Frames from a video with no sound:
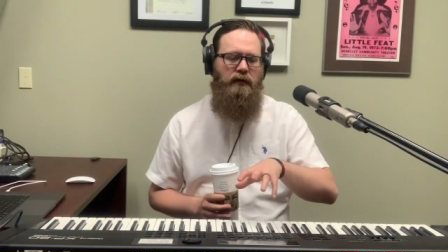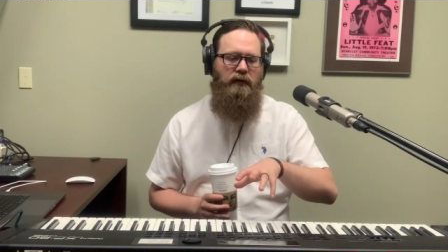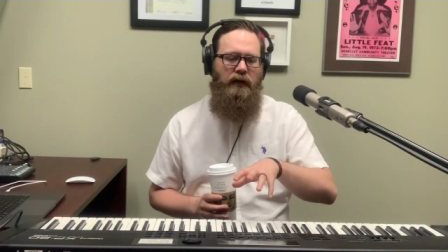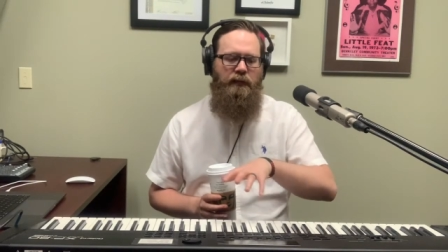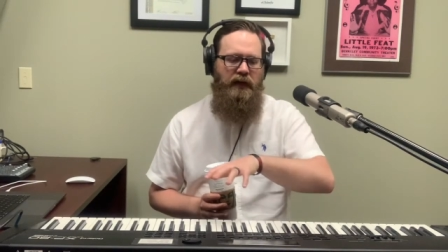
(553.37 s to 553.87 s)

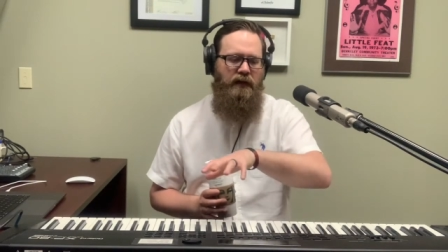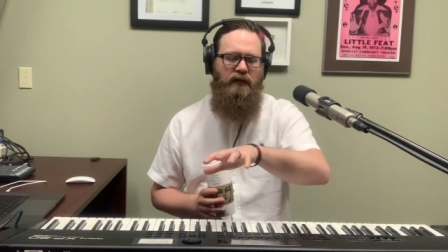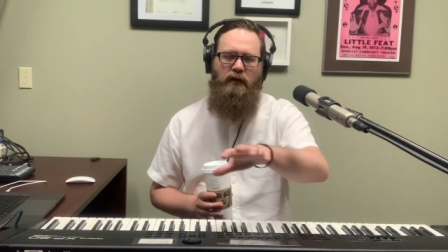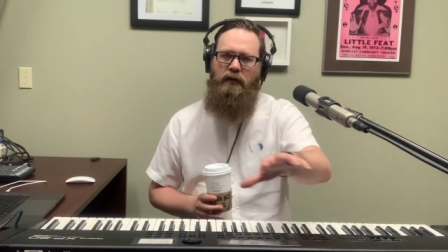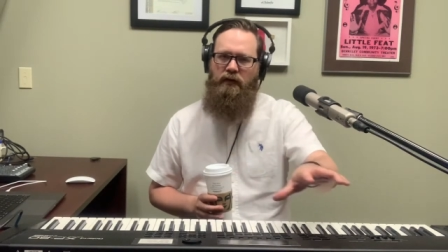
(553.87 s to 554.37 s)
This
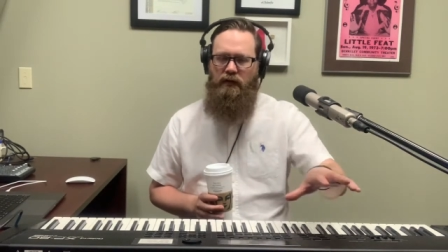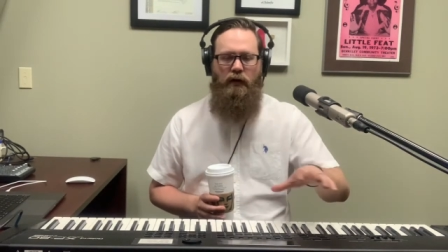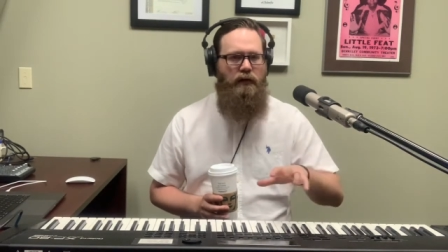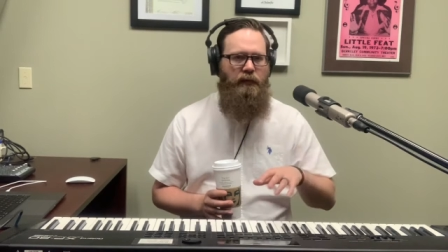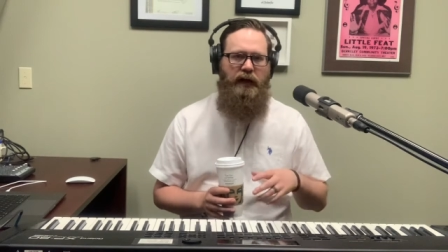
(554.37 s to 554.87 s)
song is
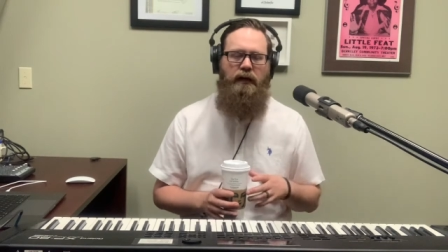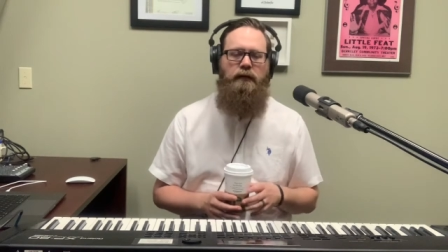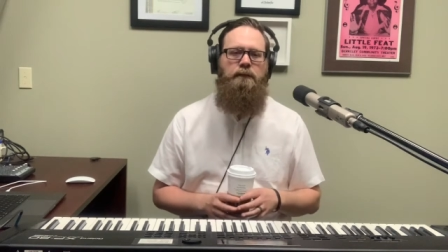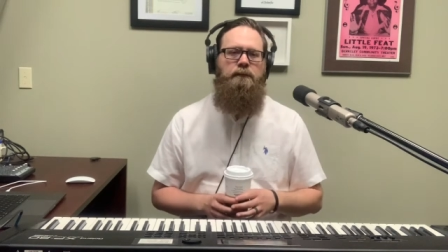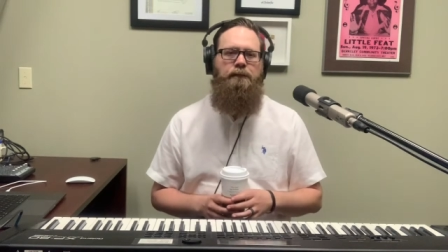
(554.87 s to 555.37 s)
all
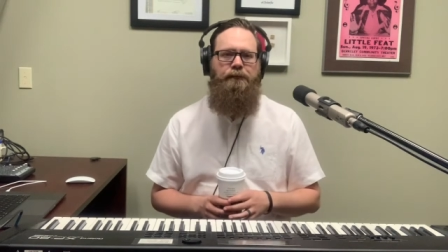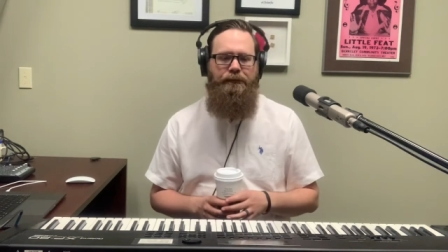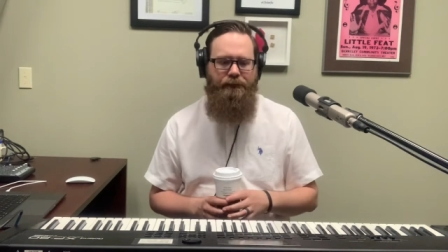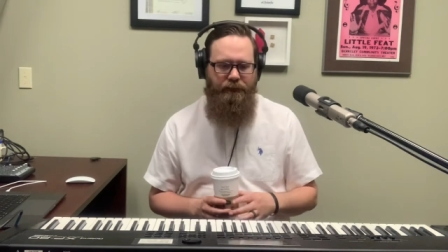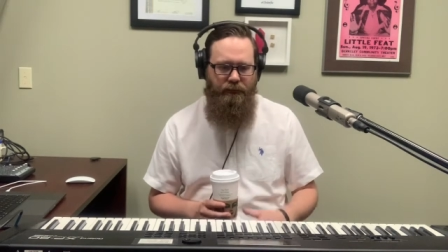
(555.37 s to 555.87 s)
about
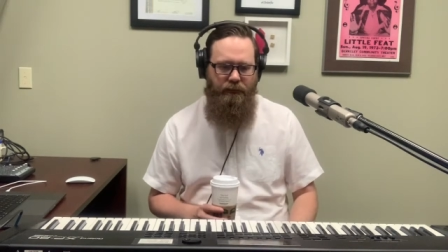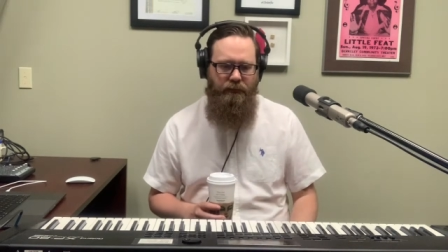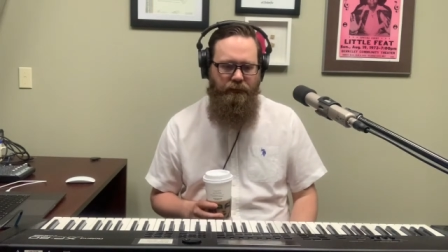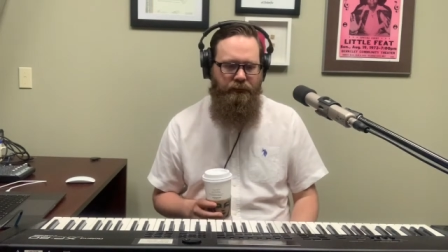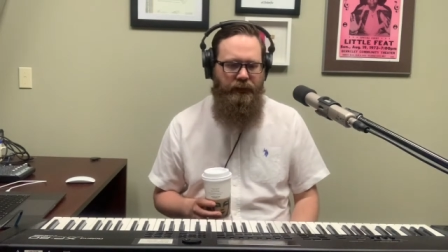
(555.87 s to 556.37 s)

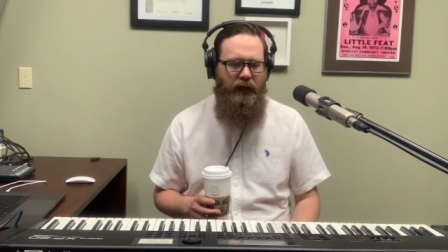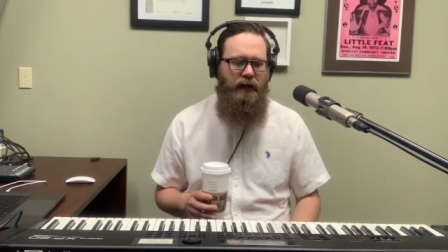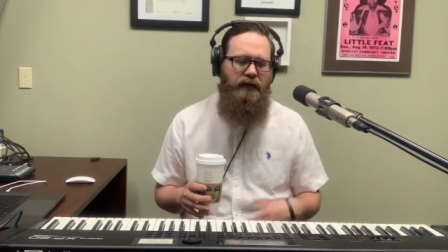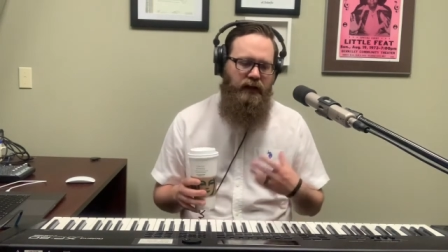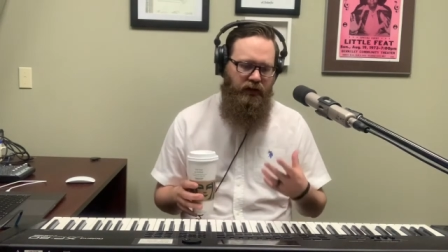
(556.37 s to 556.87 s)

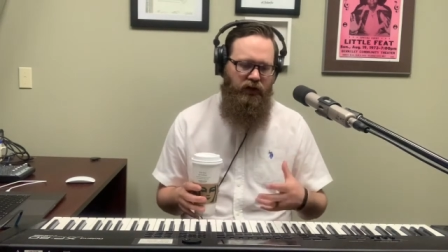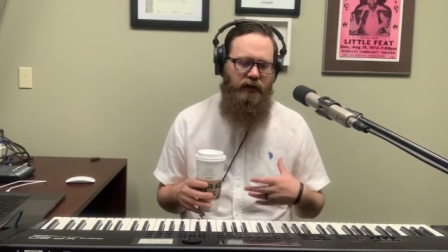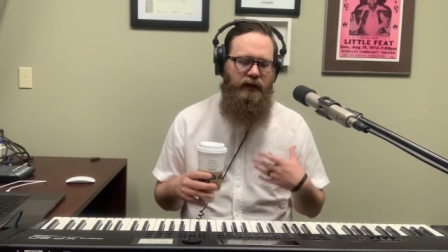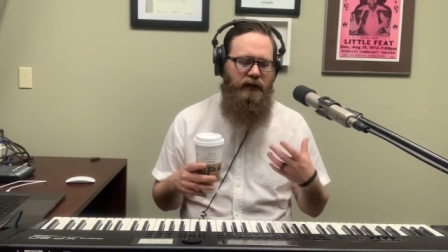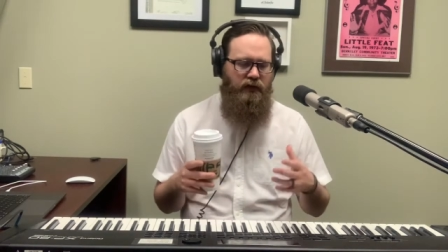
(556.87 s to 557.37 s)

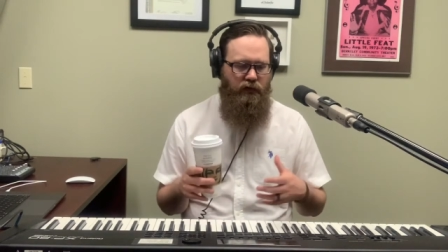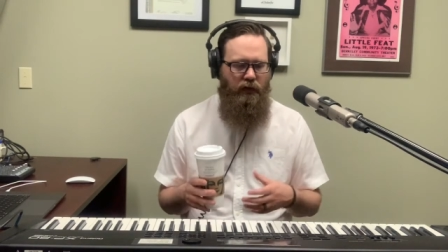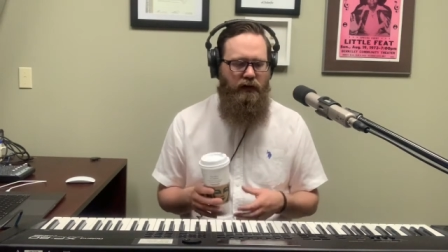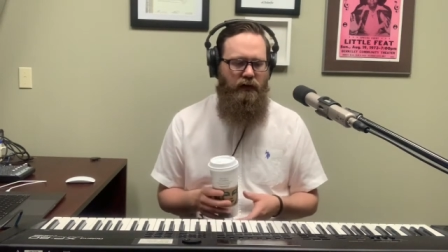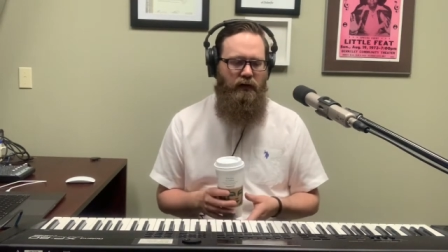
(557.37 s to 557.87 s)
addiction and
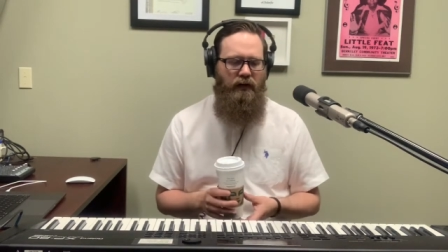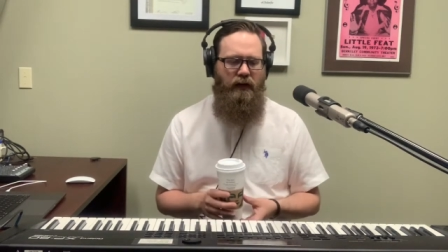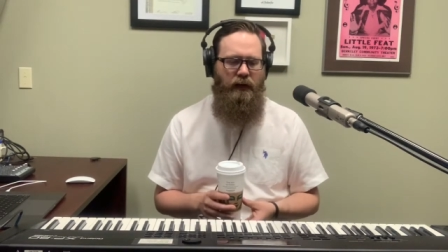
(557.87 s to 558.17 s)
struggle.